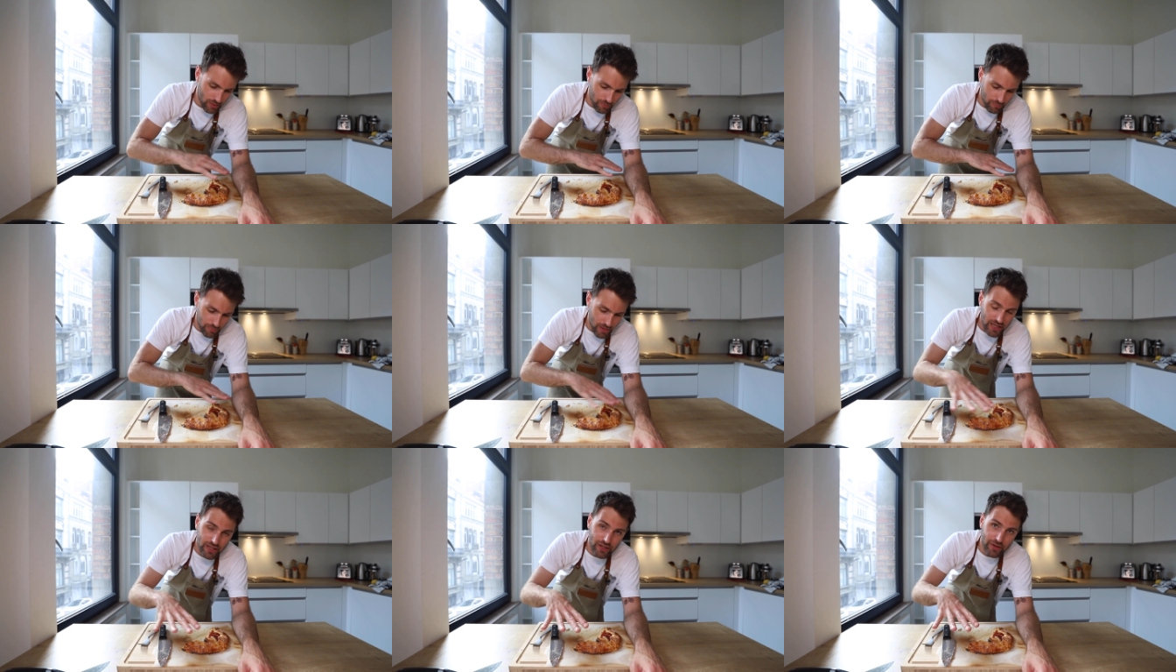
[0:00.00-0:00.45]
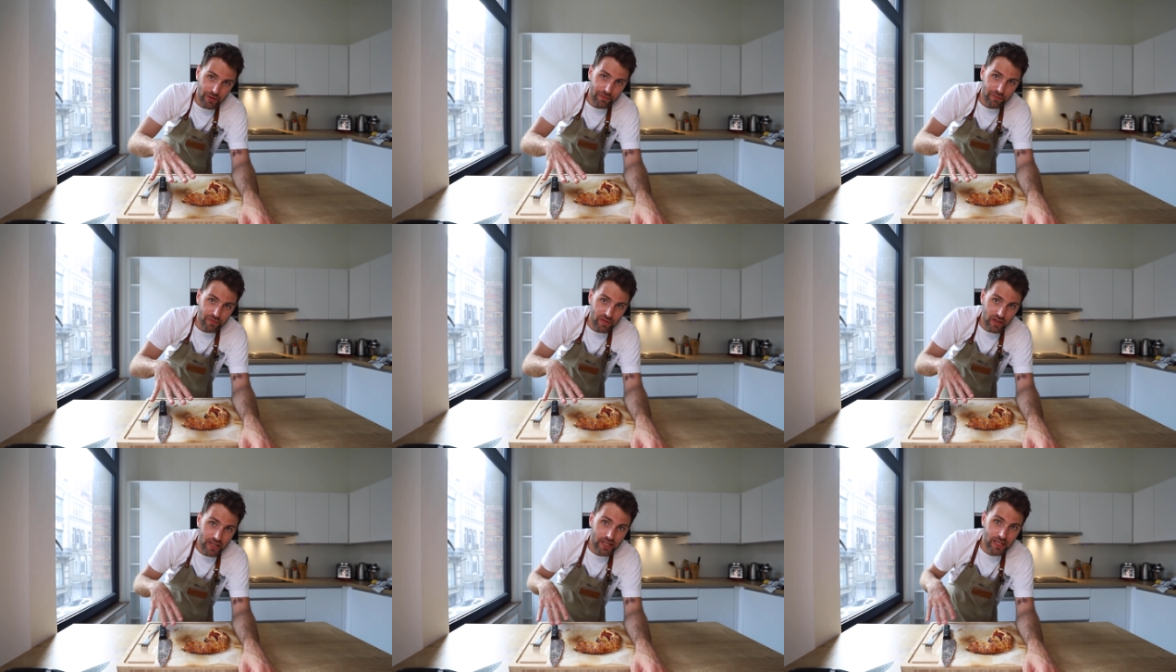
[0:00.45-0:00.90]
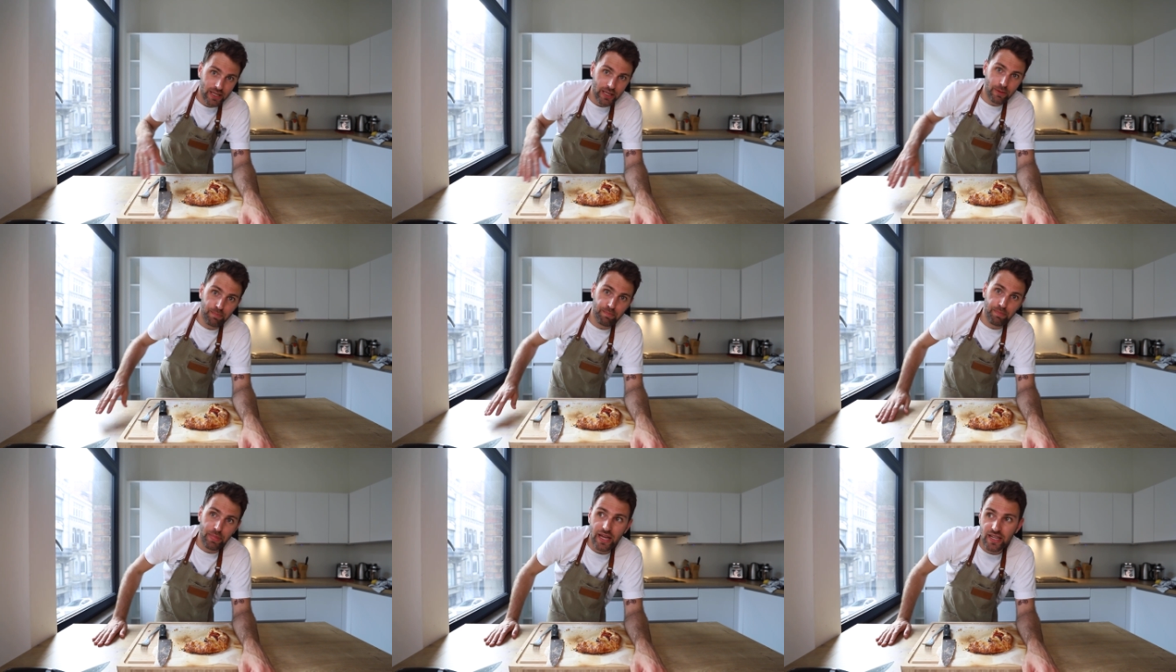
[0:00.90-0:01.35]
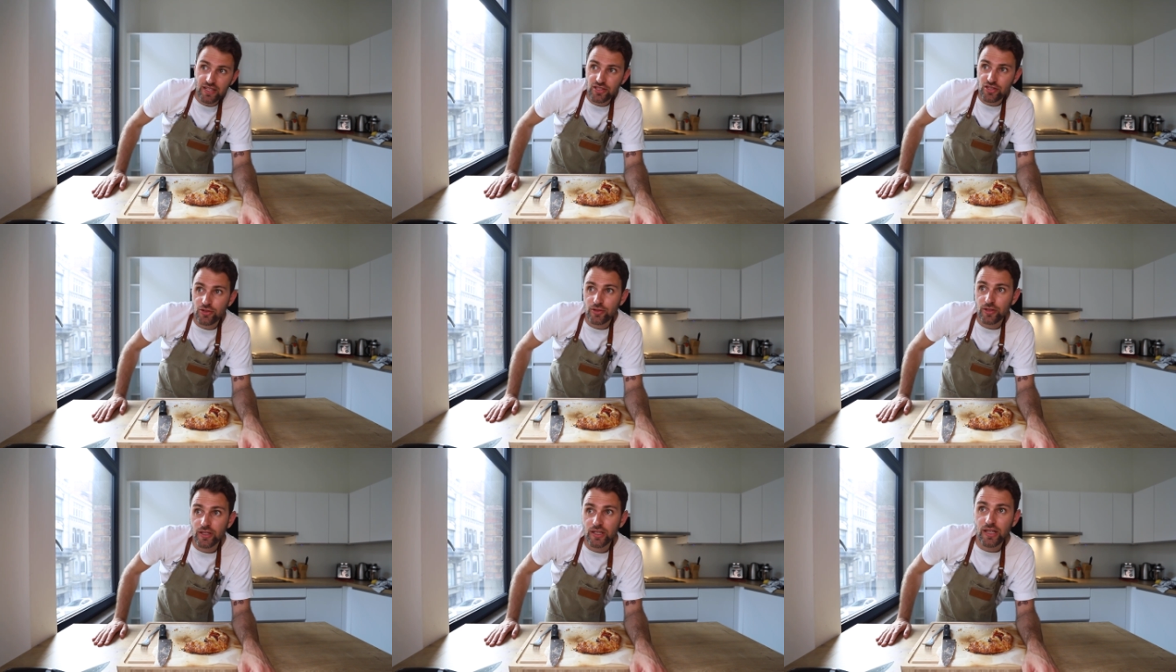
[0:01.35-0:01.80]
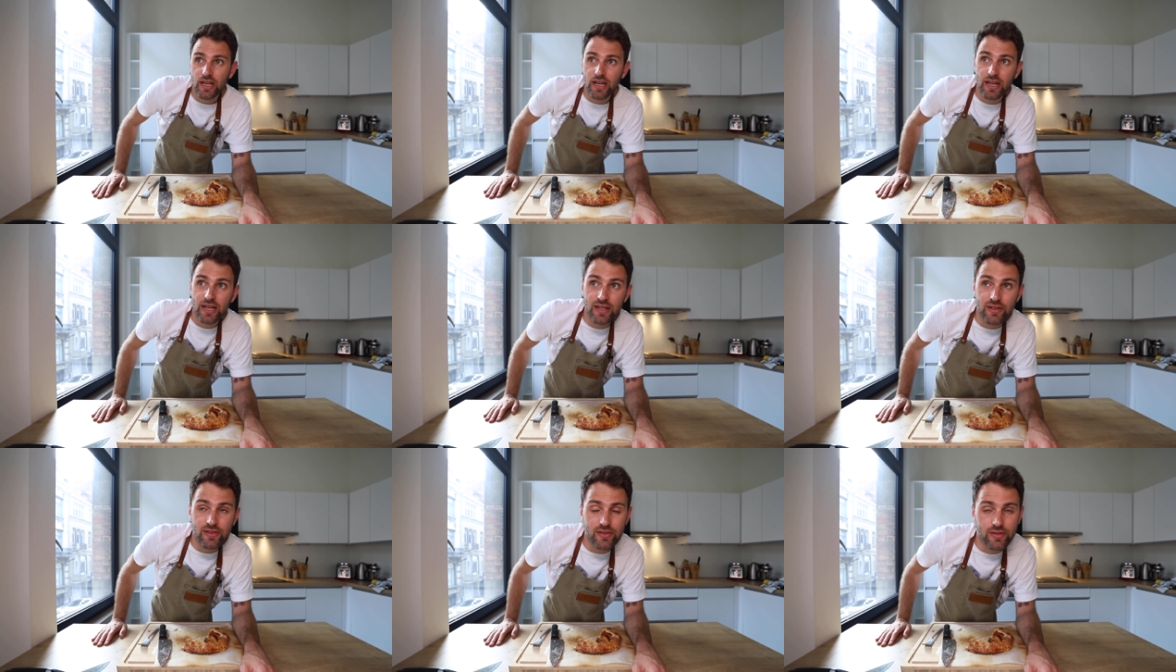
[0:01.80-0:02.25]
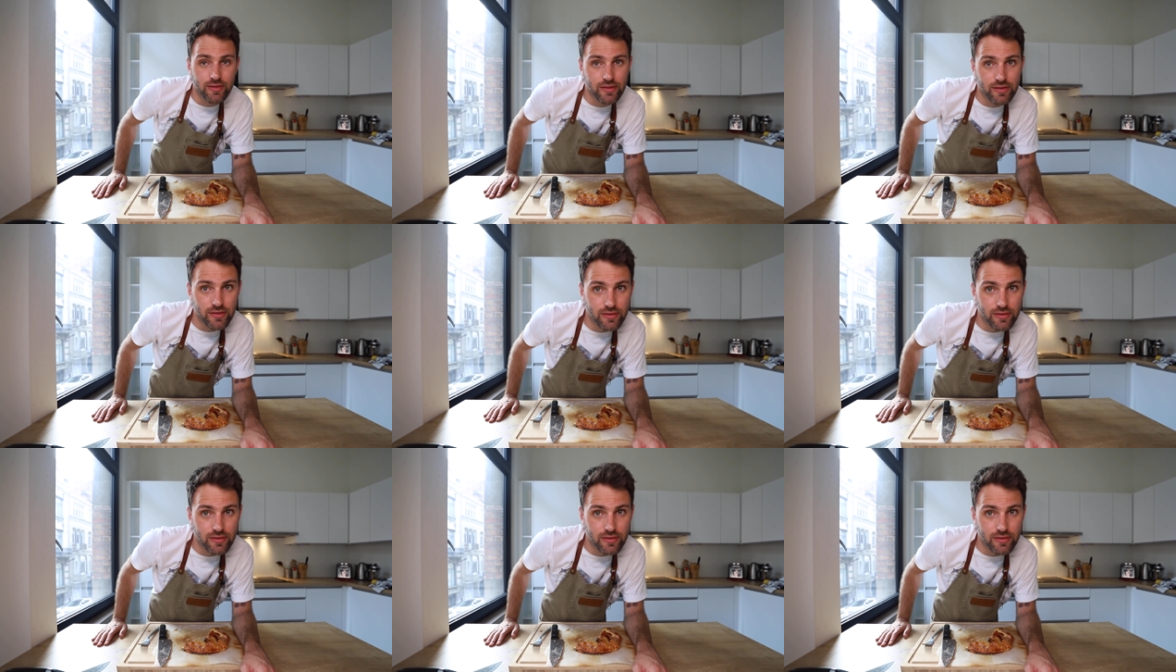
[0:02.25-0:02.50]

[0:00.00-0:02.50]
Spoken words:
make your flaky pastry, and